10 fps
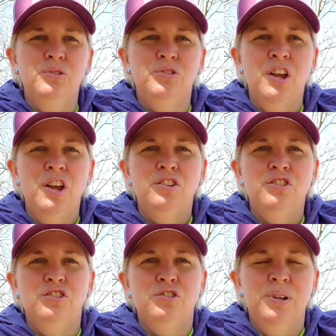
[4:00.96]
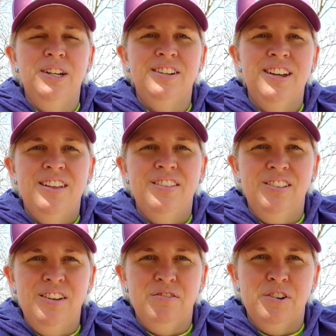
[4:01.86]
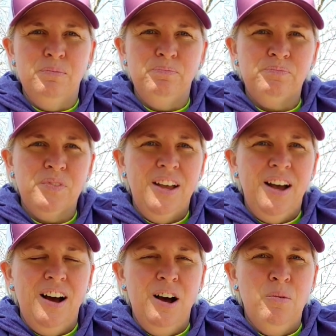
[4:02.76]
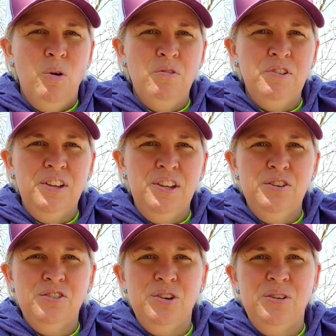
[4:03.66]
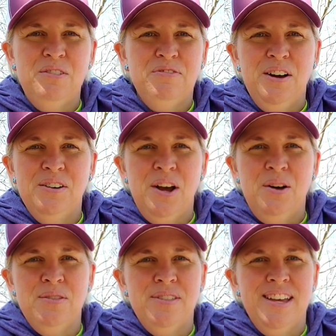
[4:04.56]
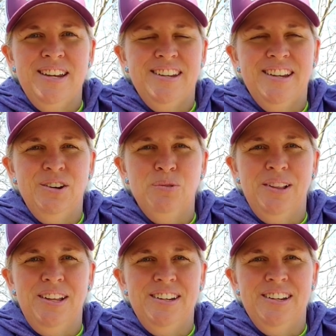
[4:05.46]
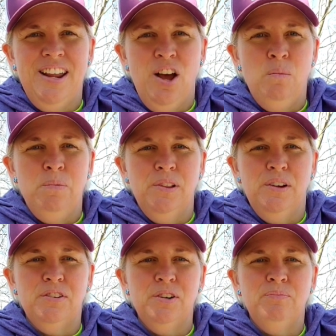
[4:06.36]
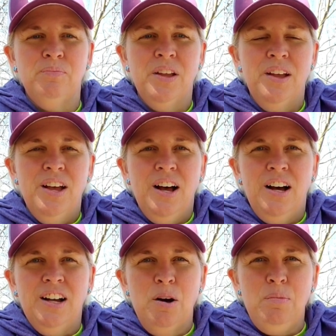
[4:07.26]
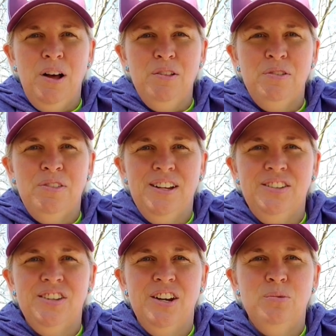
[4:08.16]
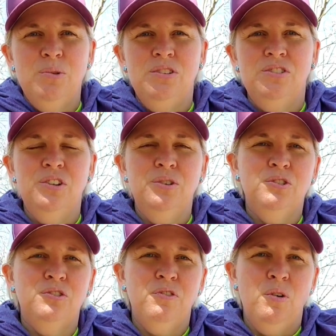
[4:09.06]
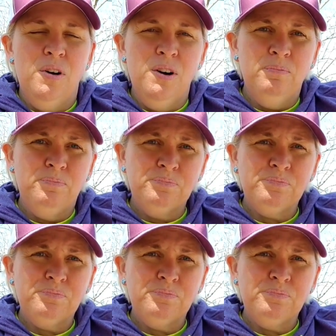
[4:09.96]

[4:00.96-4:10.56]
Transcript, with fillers: used to treat the liver. Um, over the years though they found out that it really didn't help the liver. A couple other things that it was used for